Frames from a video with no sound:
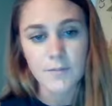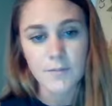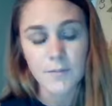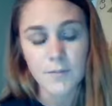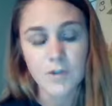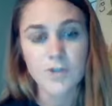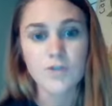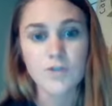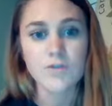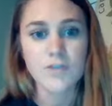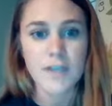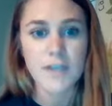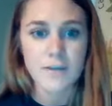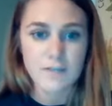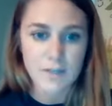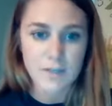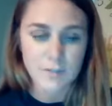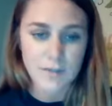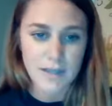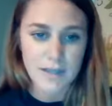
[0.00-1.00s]
redo
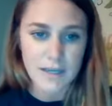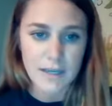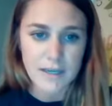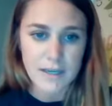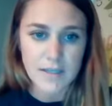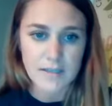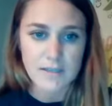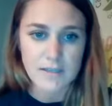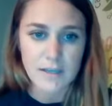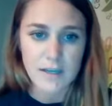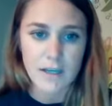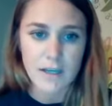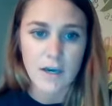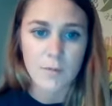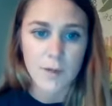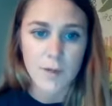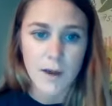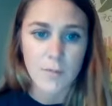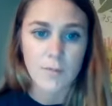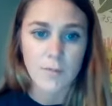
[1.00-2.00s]
safety plans and
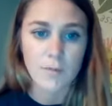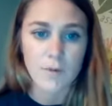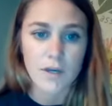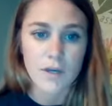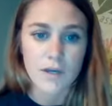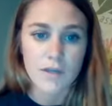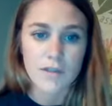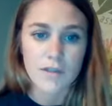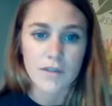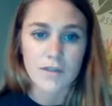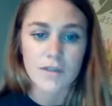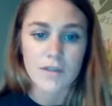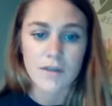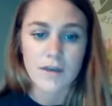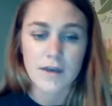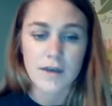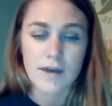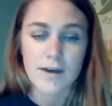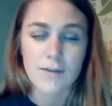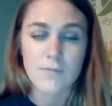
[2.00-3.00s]
come up with
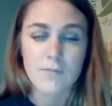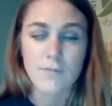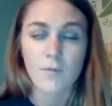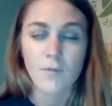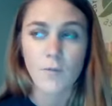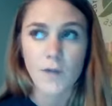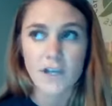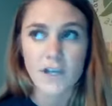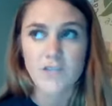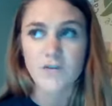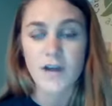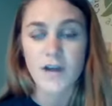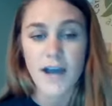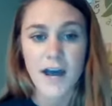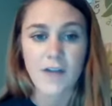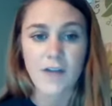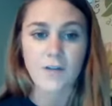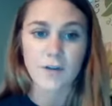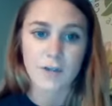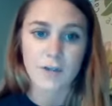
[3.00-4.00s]
ways for
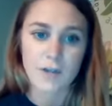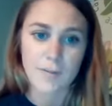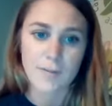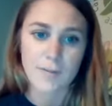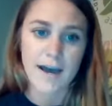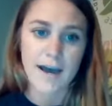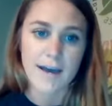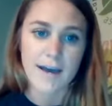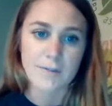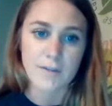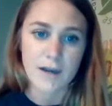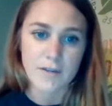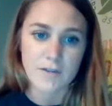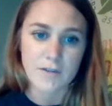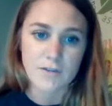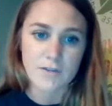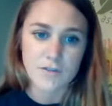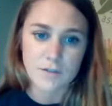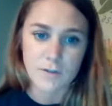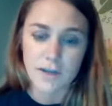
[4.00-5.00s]
how they're going to abide by
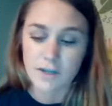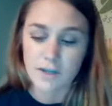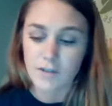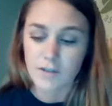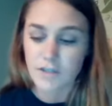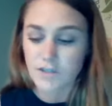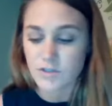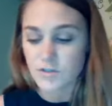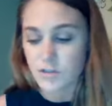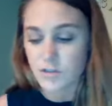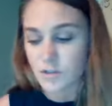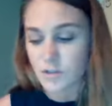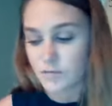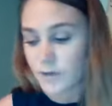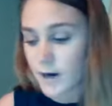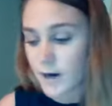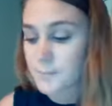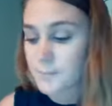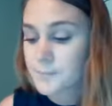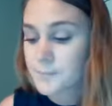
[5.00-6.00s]
these new regulations on the
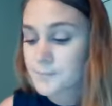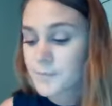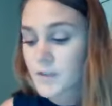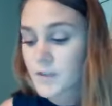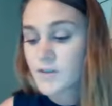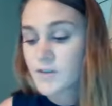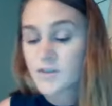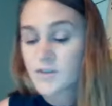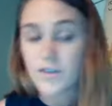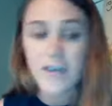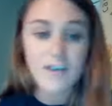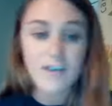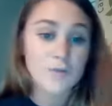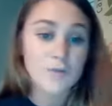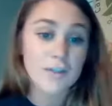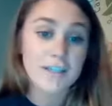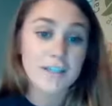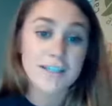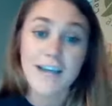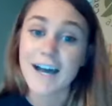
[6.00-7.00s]
farm. So that's
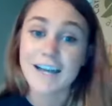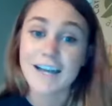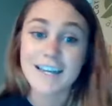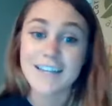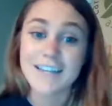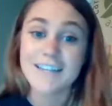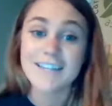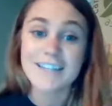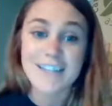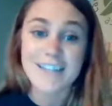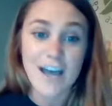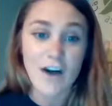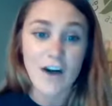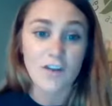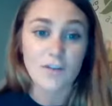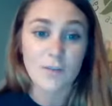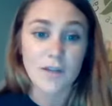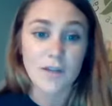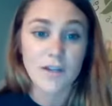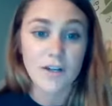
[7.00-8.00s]
really not in this
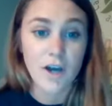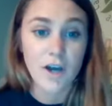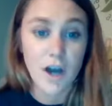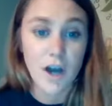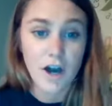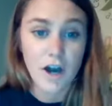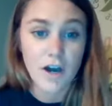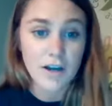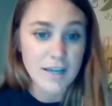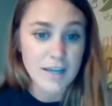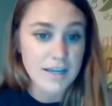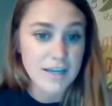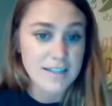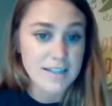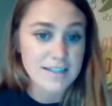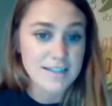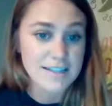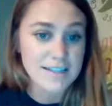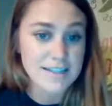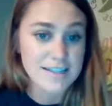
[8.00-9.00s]
House bill at all.
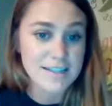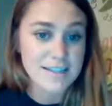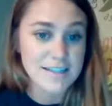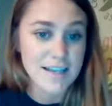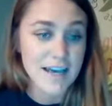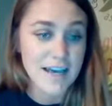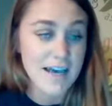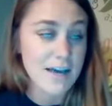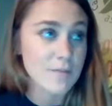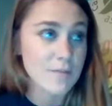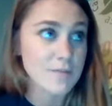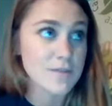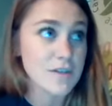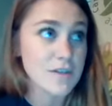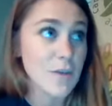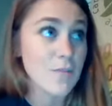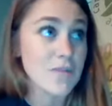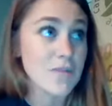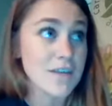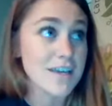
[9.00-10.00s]
It's
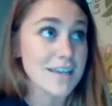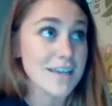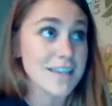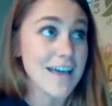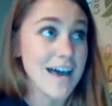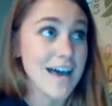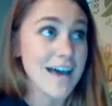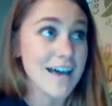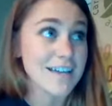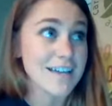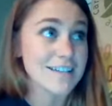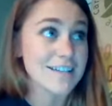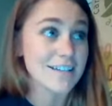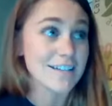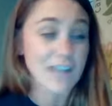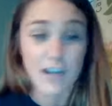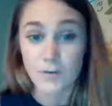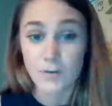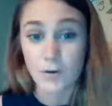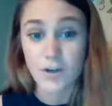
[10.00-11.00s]
something that
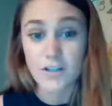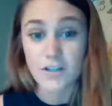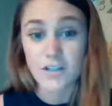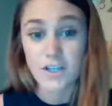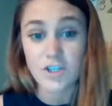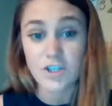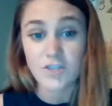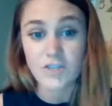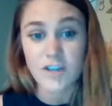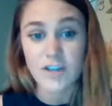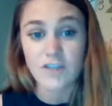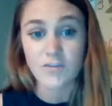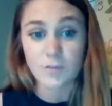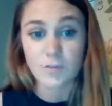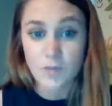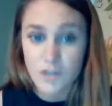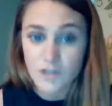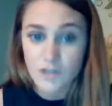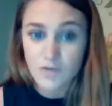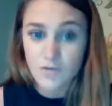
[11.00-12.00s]
a lot of organizations have
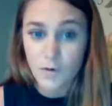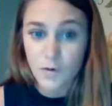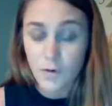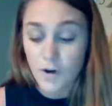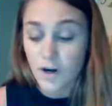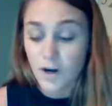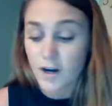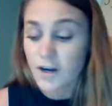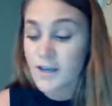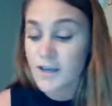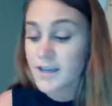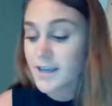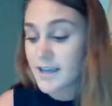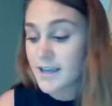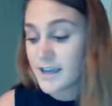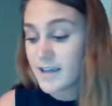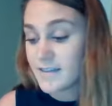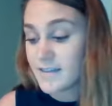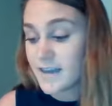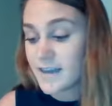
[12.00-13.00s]
pushed for,
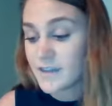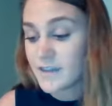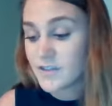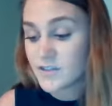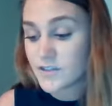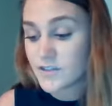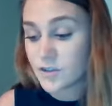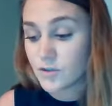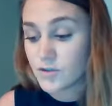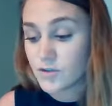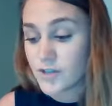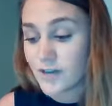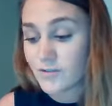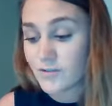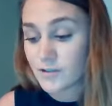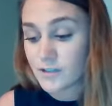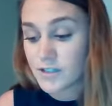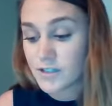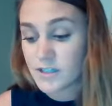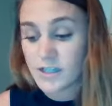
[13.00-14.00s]
and that is still
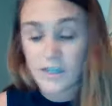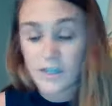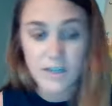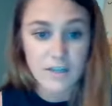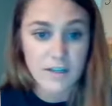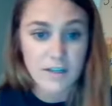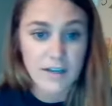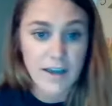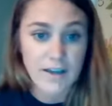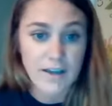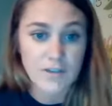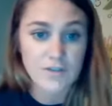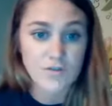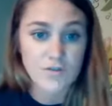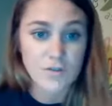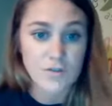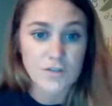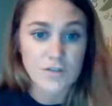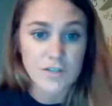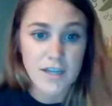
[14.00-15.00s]
definitely needed as
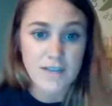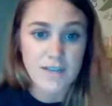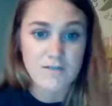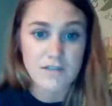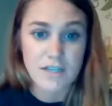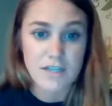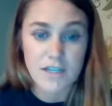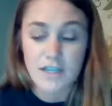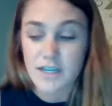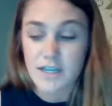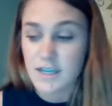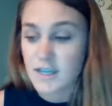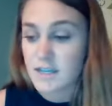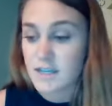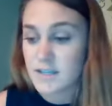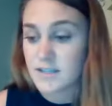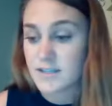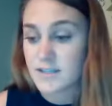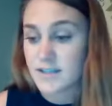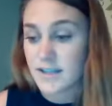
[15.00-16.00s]
food safety
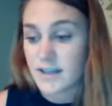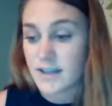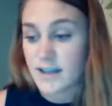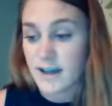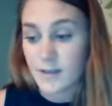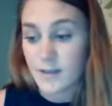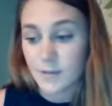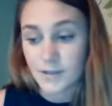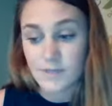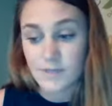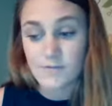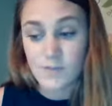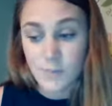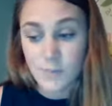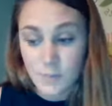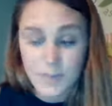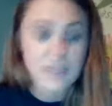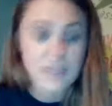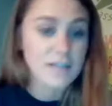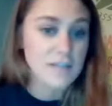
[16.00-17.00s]
is, I believe, the
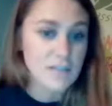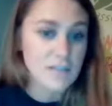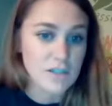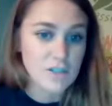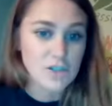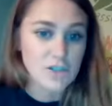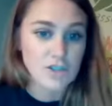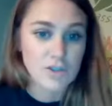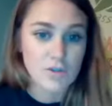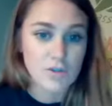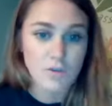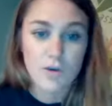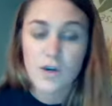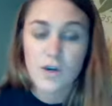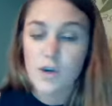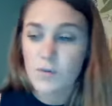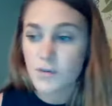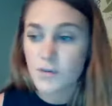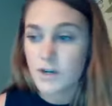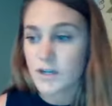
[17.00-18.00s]
biggest issue
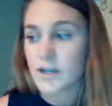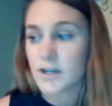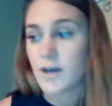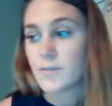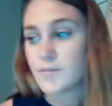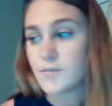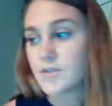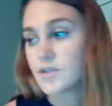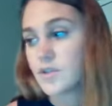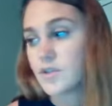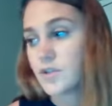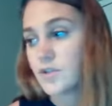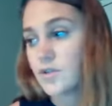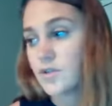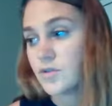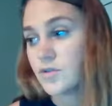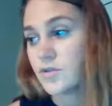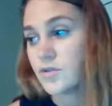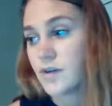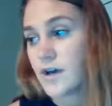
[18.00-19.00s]
when it comes
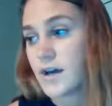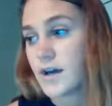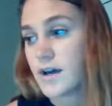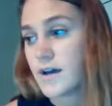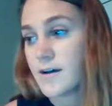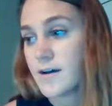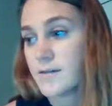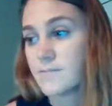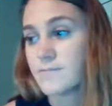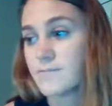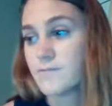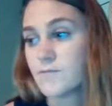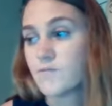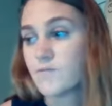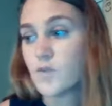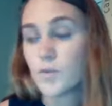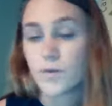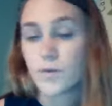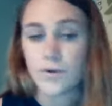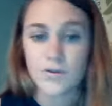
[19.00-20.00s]
to
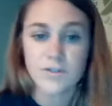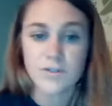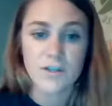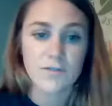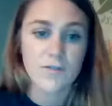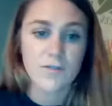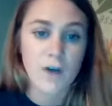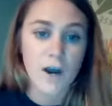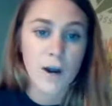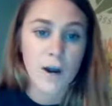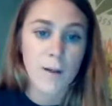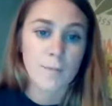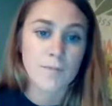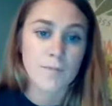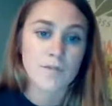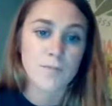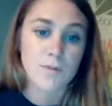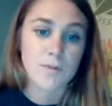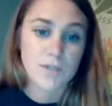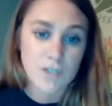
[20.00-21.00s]
food producing
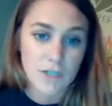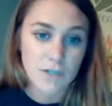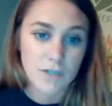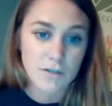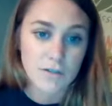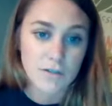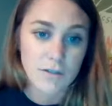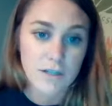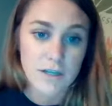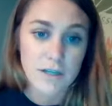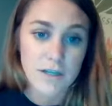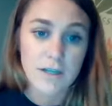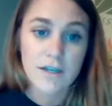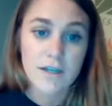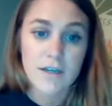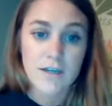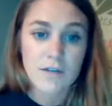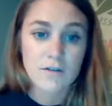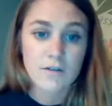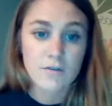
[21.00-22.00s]
farms, particularly
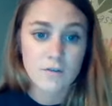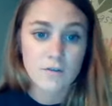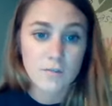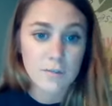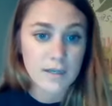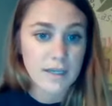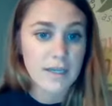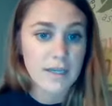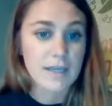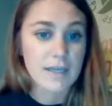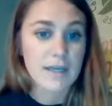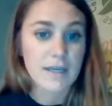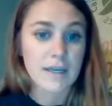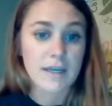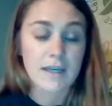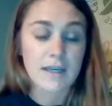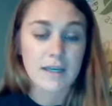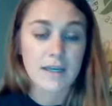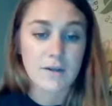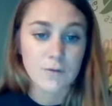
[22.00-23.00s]
new and
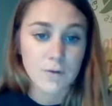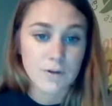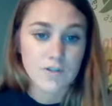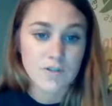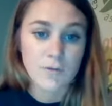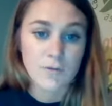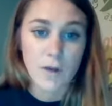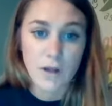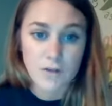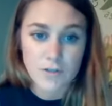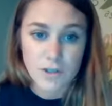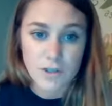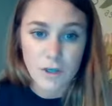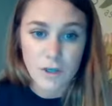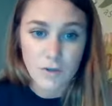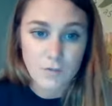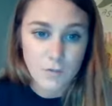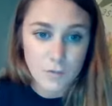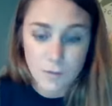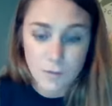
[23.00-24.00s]
beginning or smaller
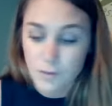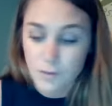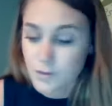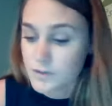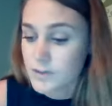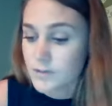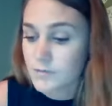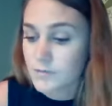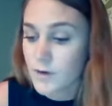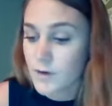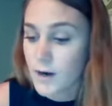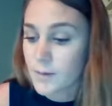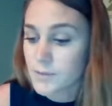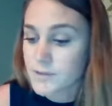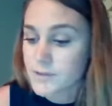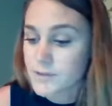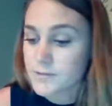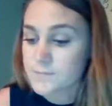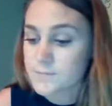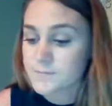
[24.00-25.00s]
scale food producing
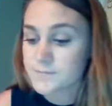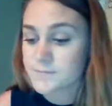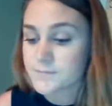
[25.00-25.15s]
farms.